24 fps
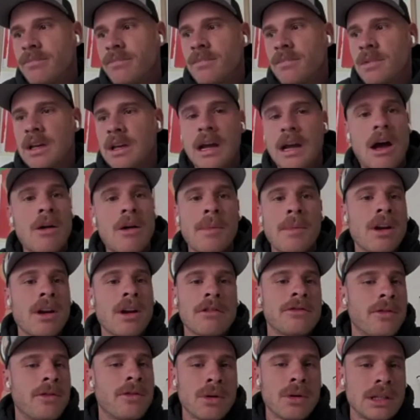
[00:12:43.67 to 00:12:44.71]
how am I going to
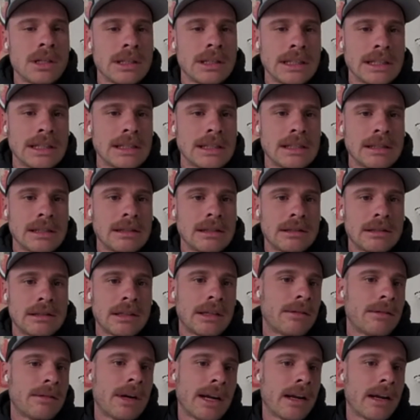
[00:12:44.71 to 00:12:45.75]
afford this?
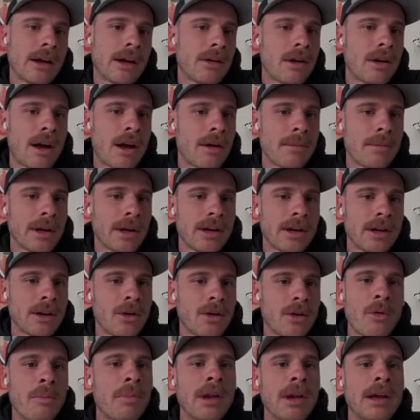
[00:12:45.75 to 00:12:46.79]
Right? How am I going to
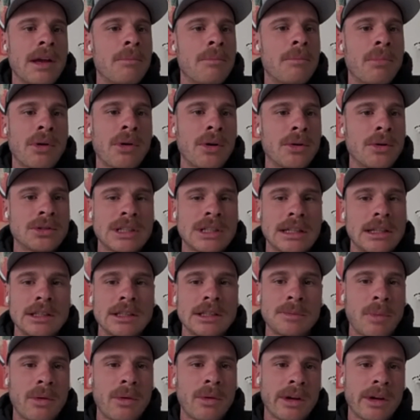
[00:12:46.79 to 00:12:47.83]
go play pros at this
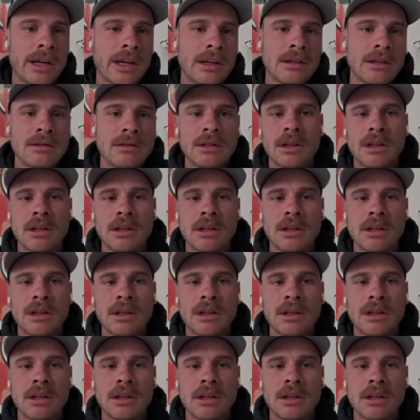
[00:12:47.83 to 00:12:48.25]
point?